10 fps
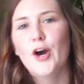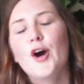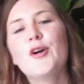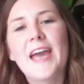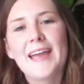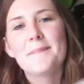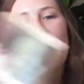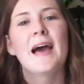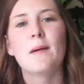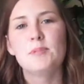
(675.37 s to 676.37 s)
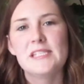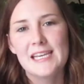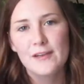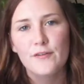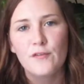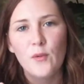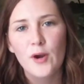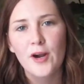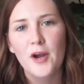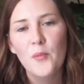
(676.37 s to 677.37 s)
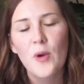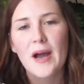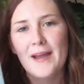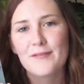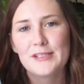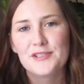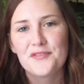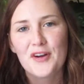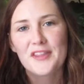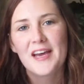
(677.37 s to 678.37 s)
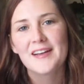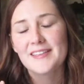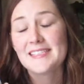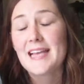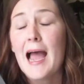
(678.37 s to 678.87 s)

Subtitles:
Okay, my update for what I've read so far in the Uglies.